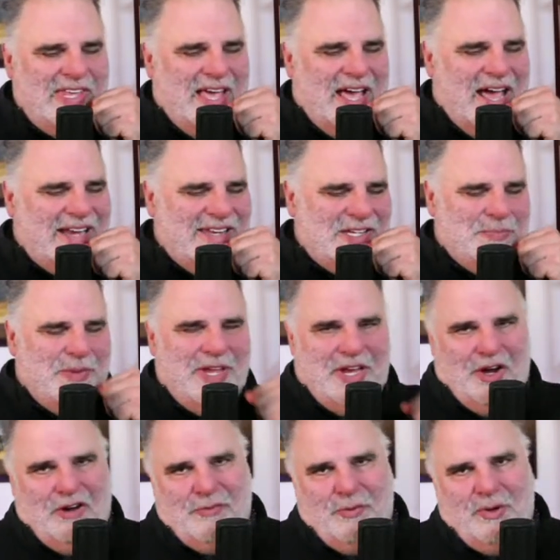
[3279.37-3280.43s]
I'd just be
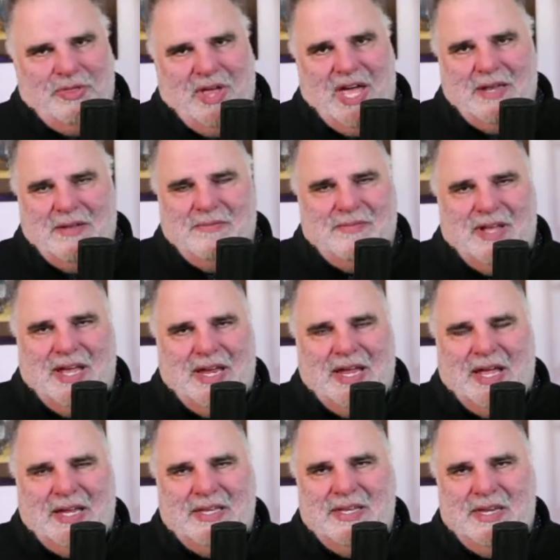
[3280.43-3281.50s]
careful with that.
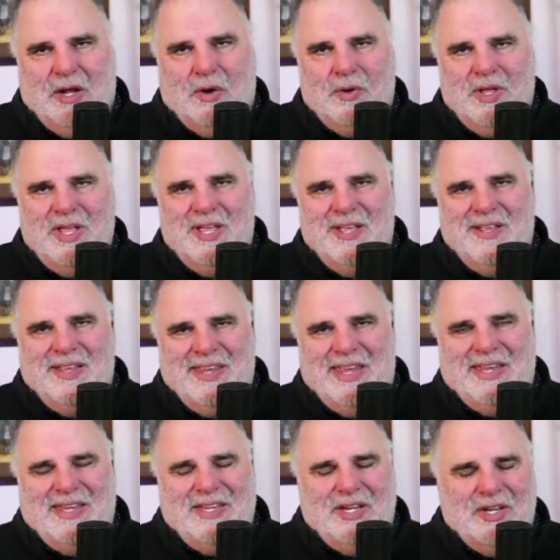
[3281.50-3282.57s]

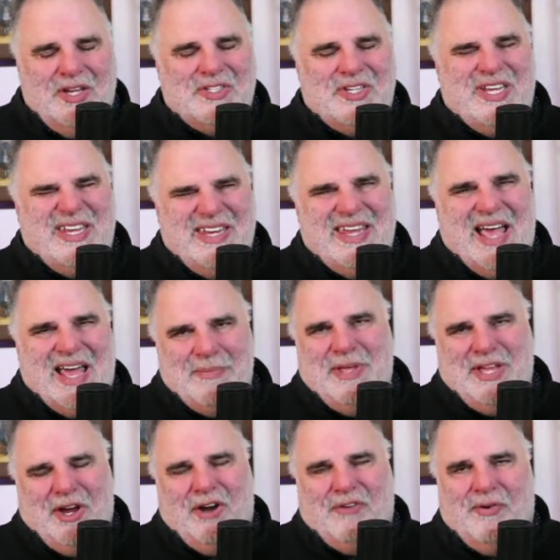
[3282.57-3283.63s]
You just got to be
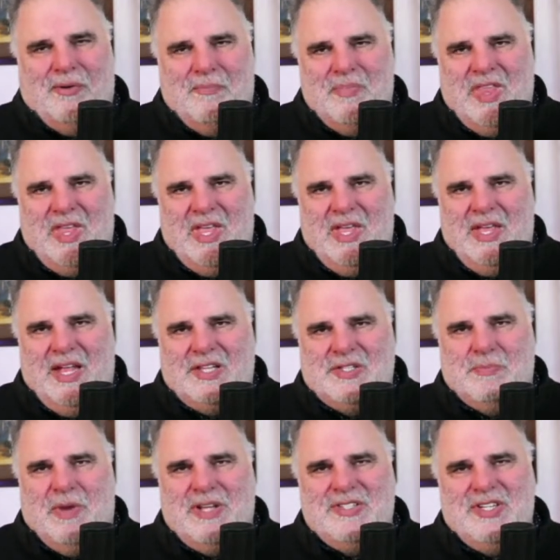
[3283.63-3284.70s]
careful. It's
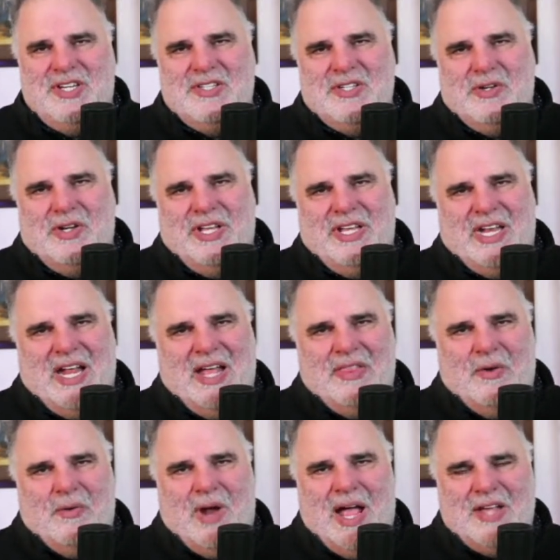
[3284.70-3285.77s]
much easier to get on
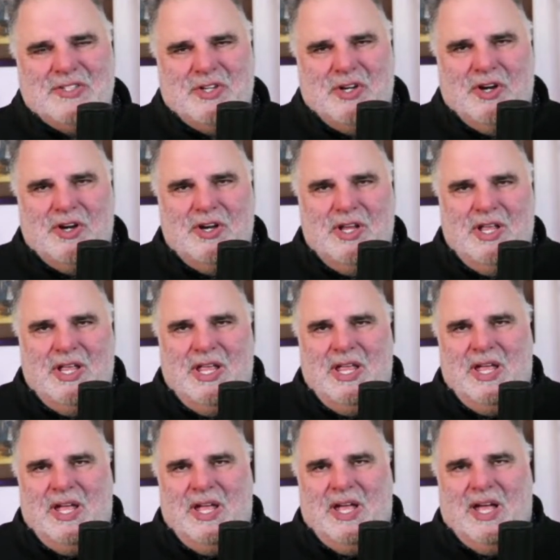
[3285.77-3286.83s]
the roster
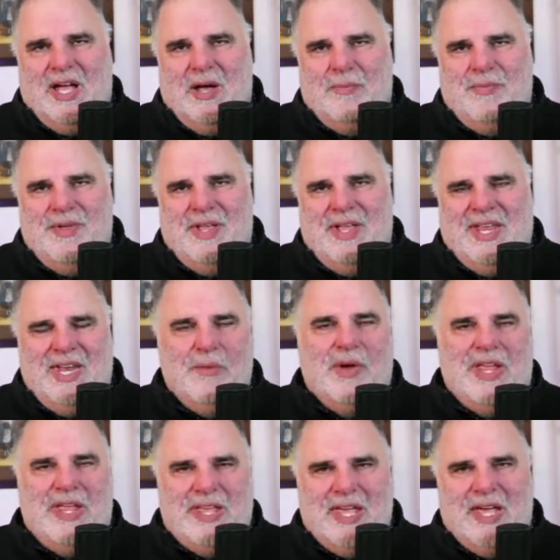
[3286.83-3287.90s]
any way you
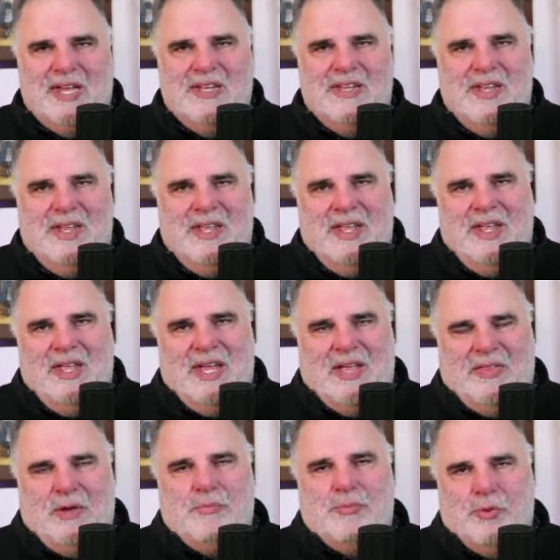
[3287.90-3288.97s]
can and
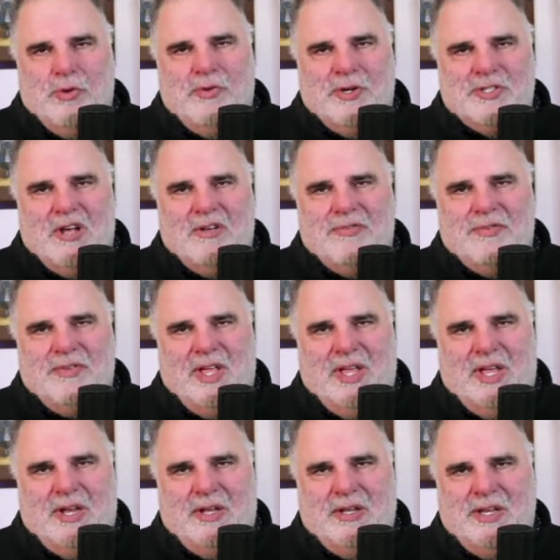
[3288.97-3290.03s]
then prove yourself
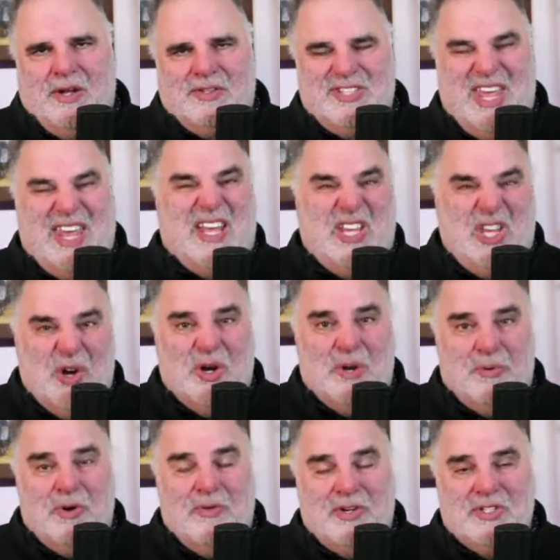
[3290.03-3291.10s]
and, take a year to
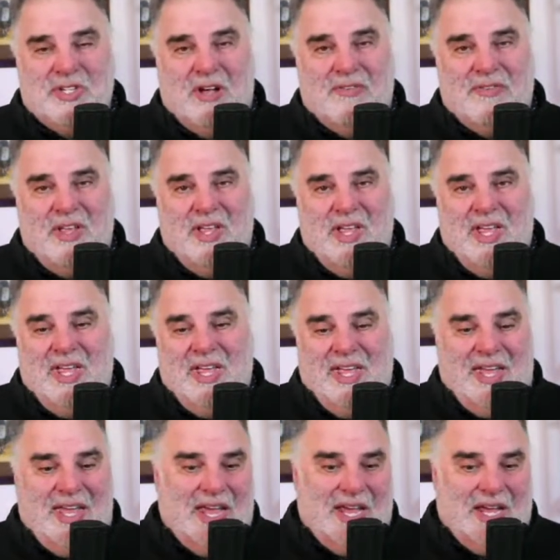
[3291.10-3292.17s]
prove yourself
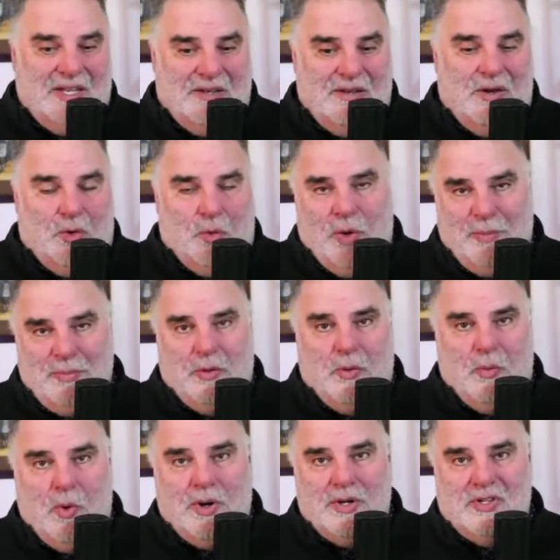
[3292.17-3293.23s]
and, reap the
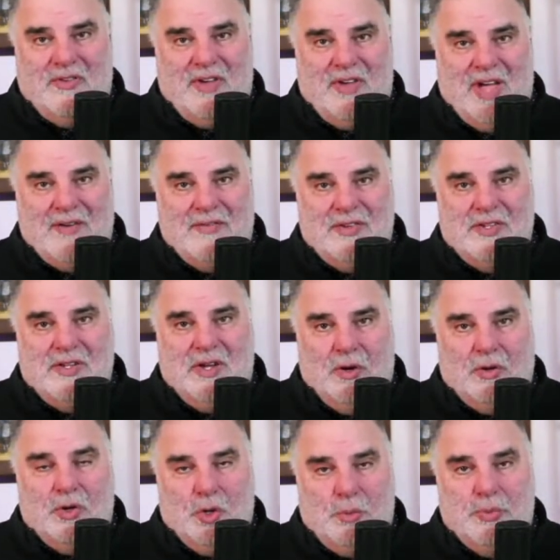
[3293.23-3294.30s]
rewards of having,
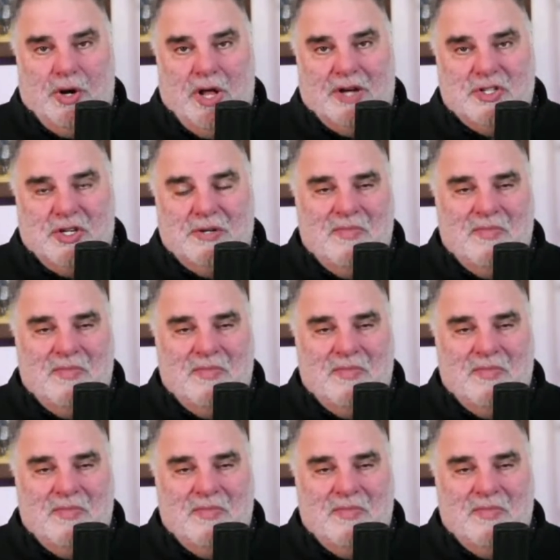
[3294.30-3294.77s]
good production.